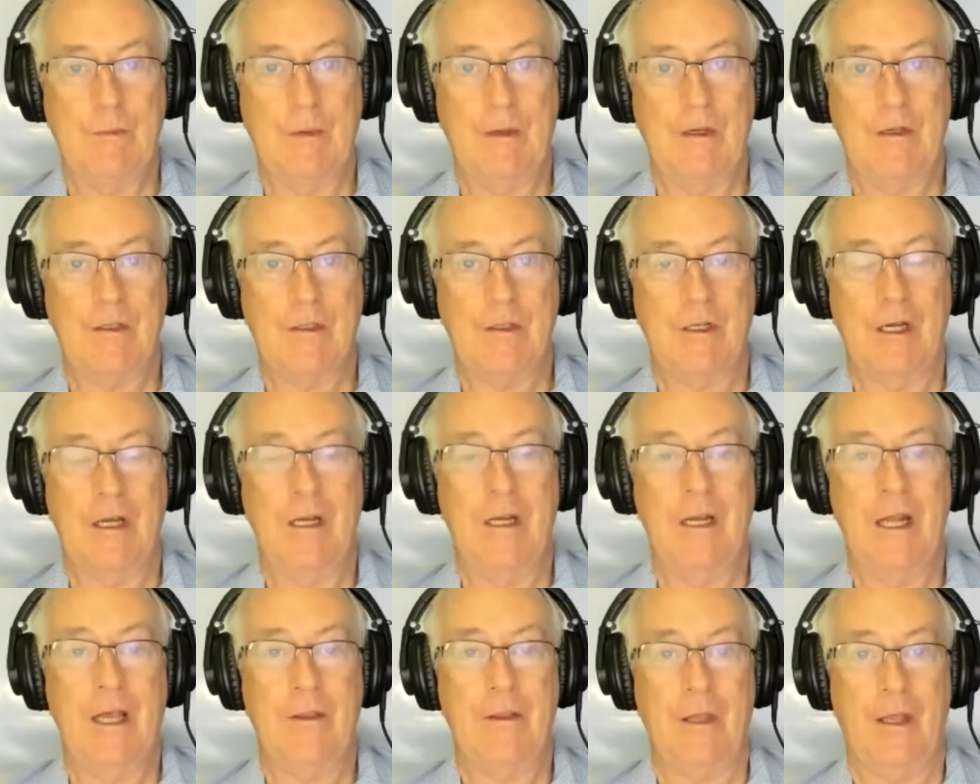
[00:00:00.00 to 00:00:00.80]
based on
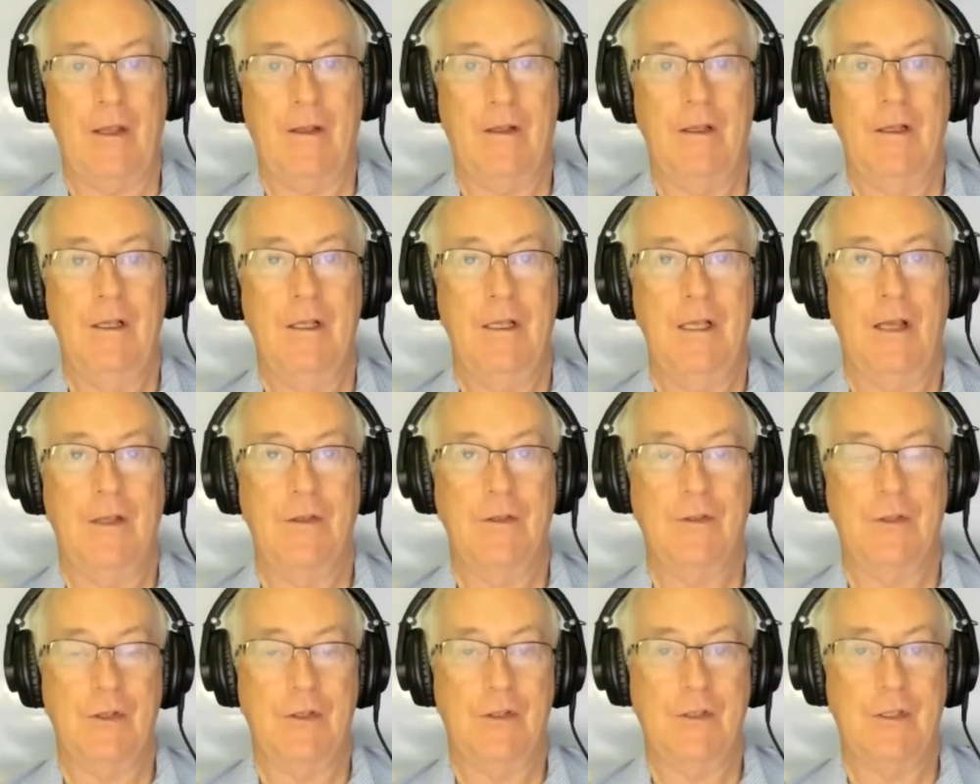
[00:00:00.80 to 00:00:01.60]
another
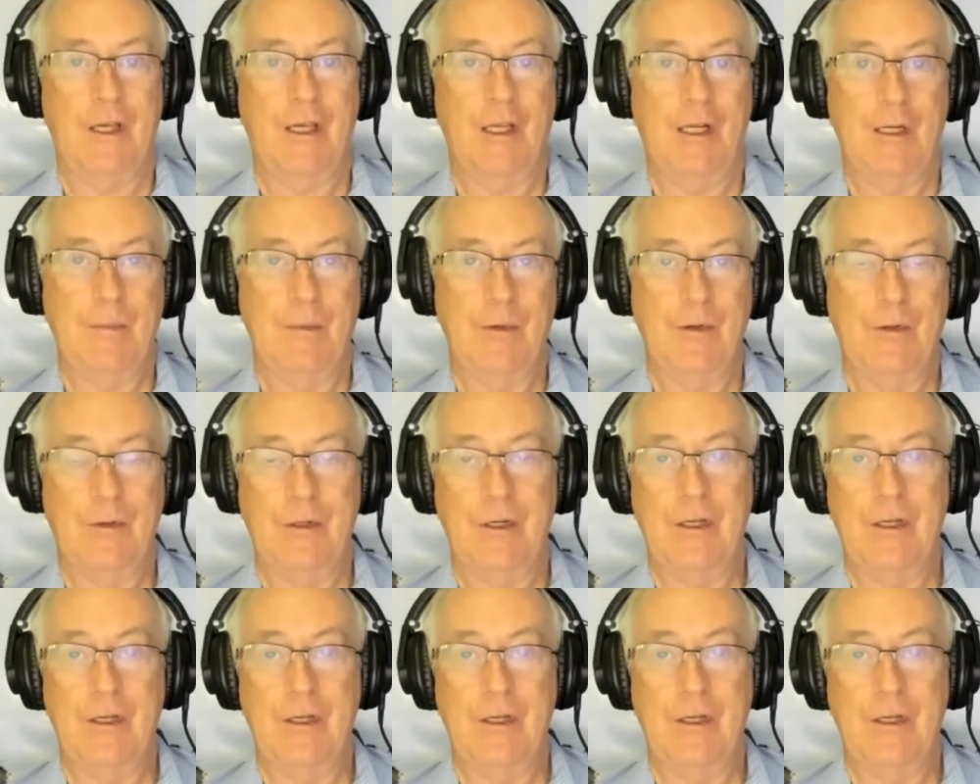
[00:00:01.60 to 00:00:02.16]
unsustainable mm-hmm.